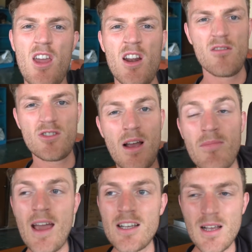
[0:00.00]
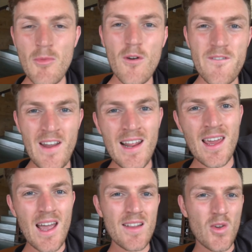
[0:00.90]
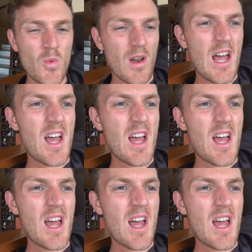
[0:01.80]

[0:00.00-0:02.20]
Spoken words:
you know, some days I'm not feeling it at all.